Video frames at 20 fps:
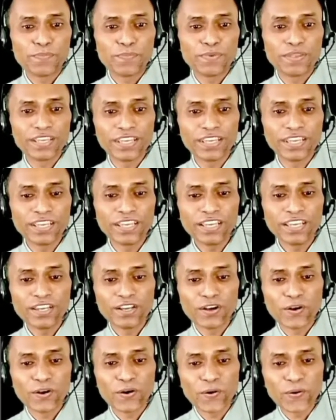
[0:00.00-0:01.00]

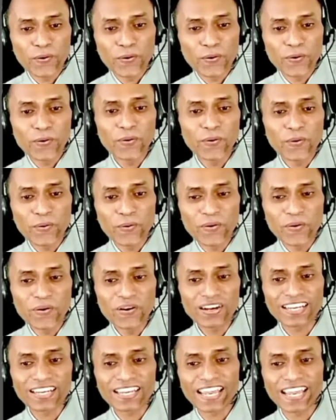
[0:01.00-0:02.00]

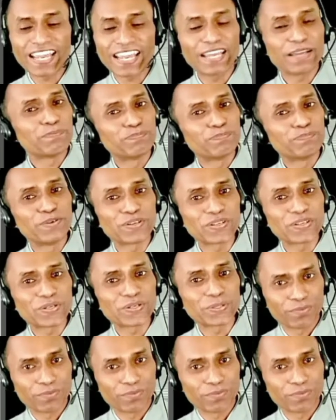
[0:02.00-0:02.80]
B-O-O-K. Book.